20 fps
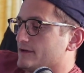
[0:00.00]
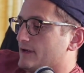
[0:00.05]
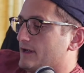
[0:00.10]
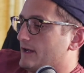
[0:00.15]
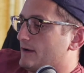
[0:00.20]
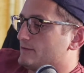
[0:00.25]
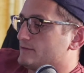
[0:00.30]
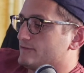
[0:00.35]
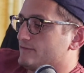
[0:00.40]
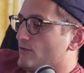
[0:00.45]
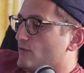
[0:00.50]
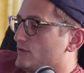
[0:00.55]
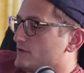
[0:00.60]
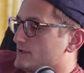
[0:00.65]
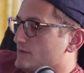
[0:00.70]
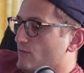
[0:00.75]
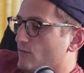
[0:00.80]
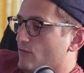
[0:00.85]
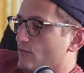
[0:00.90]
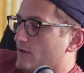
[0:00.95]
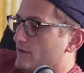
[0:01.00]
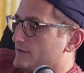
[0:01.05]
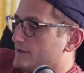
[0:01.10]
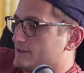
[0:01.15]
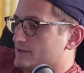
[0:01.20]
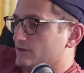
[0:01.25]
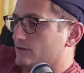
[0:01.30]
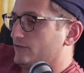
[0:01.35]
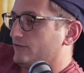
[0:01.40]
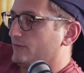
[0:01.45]
I was focusing more on
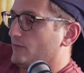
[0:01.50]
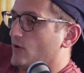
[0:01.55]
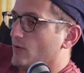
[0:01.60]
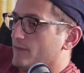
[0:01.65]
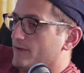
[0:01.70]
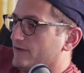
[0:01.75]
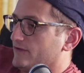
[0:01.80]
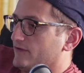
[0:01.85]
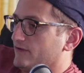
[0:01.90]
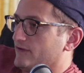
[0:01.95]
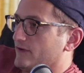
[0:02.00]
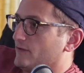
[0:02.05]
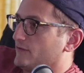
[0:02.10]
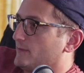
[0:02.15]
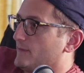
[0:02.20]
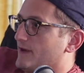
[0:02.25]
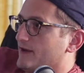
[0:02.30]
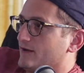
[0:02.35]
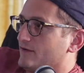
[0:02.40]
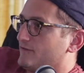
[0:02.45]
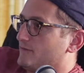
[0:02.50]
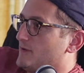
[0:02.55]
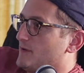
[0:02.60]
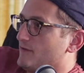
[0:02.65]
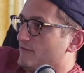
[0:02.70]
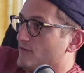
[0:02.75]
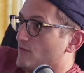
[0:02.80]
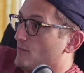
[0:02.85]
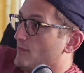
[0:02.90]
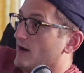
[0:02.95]
this little small business that was making me a
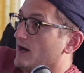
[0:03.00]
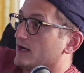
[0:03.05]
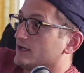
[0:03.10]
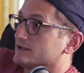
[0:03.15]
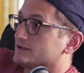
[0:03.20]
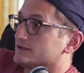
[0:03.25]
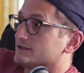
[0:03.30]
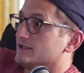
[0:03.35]
few bucks.